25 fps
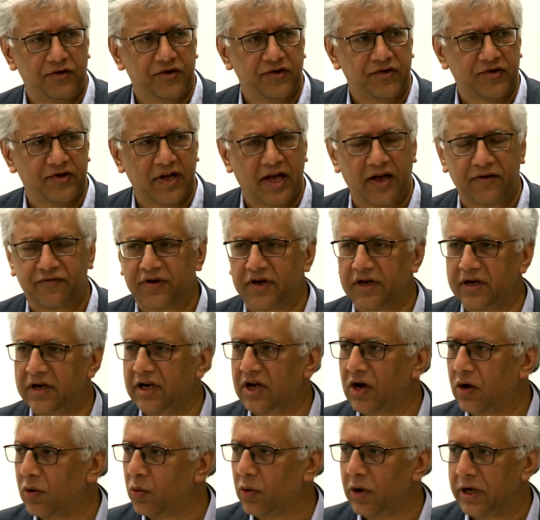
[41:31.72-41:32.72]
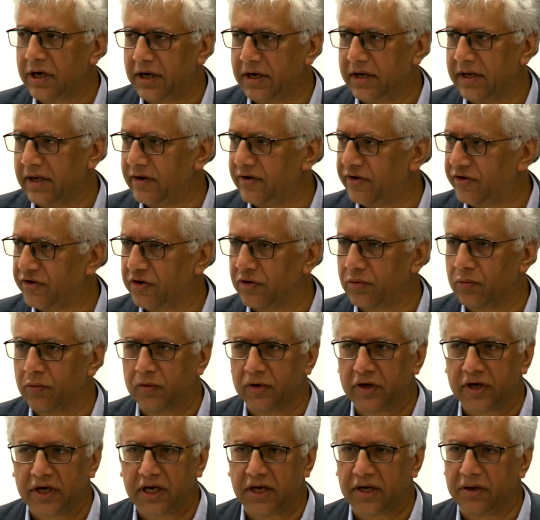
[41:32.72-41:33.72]
just have to know what it is you're
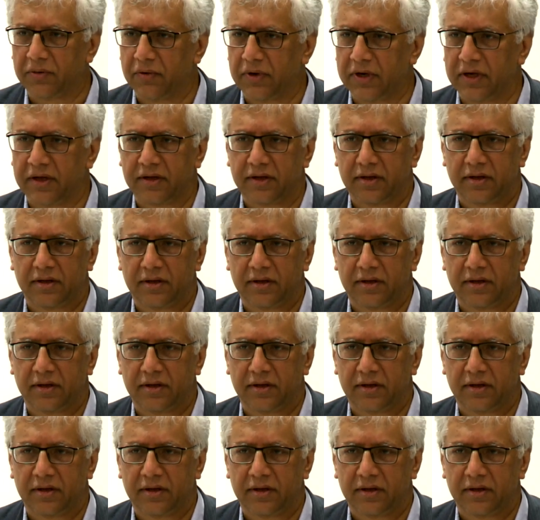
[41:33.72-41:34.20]
working with.